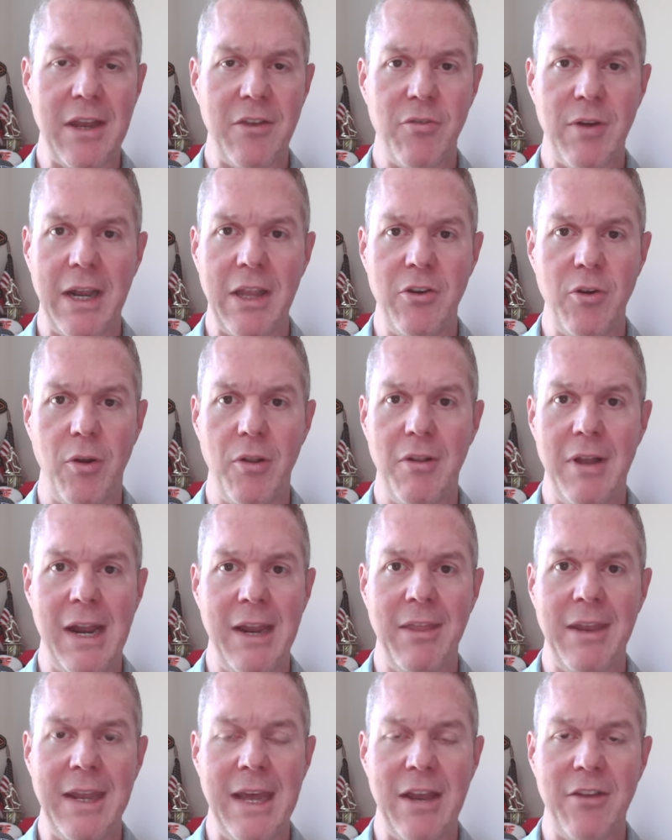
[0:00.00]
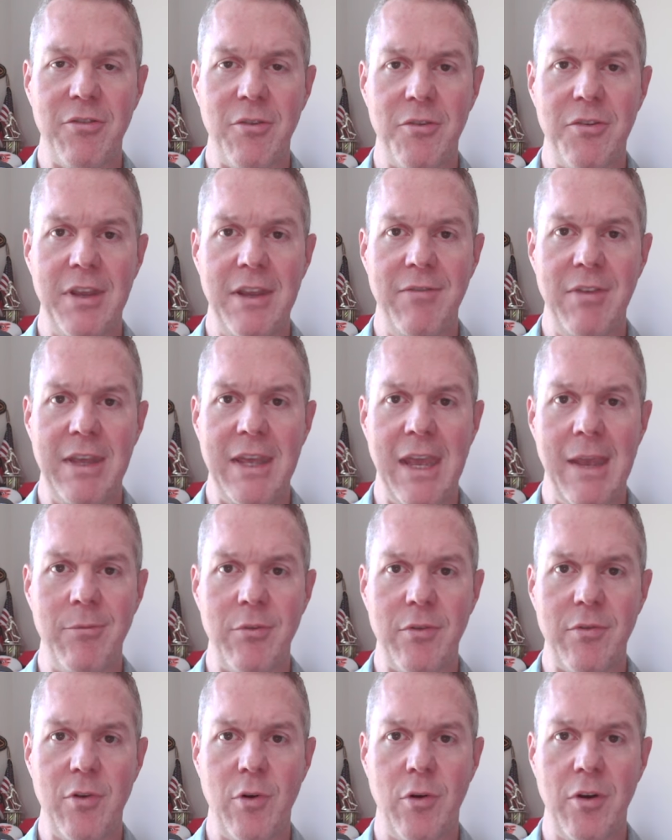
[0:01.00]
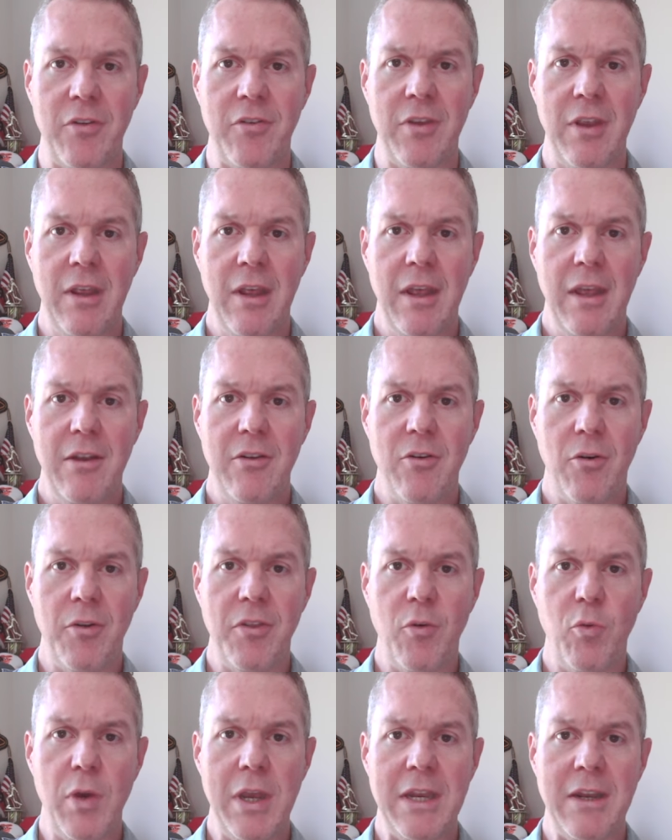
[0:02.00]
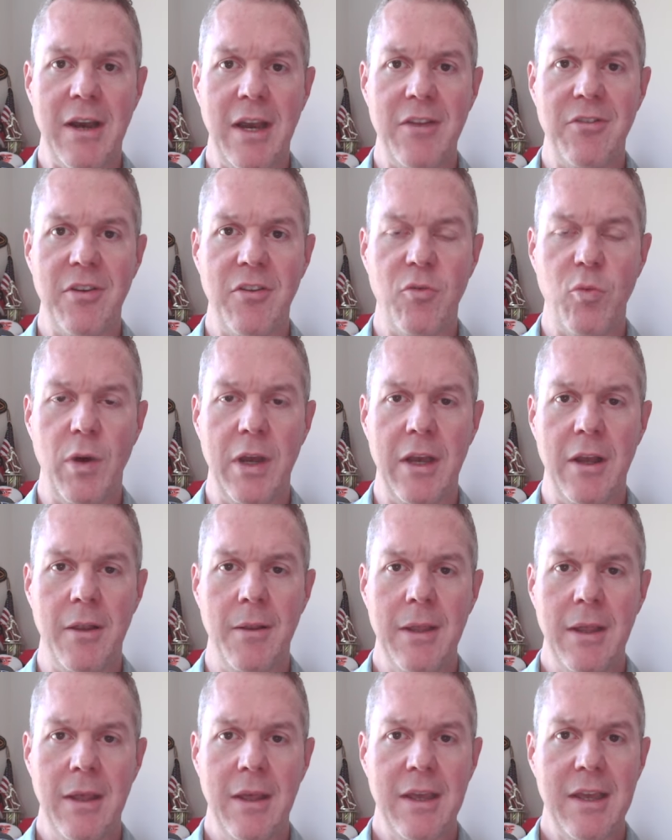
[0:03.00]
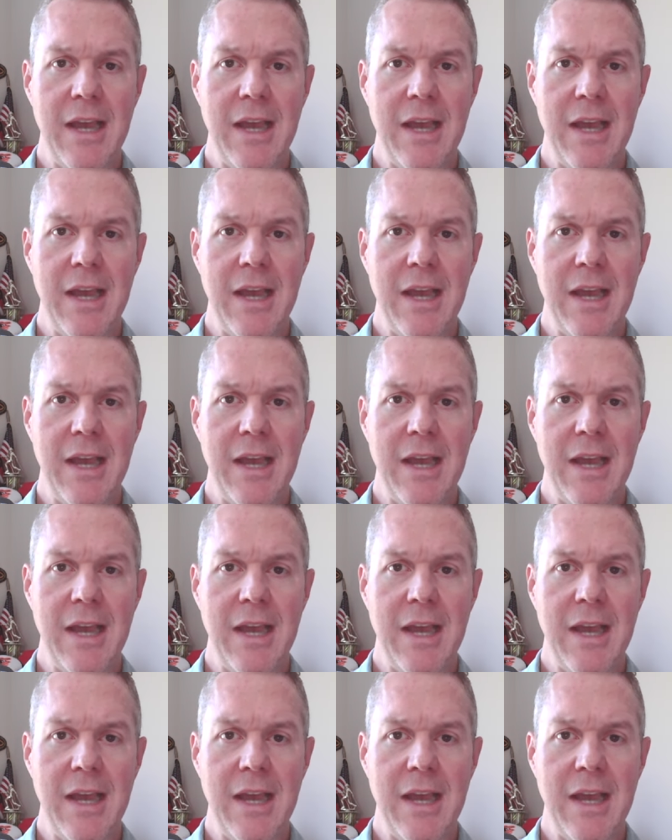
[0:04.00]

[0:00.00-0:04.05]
I try to do a lot of the national TV games, of course, during the weeknights as well.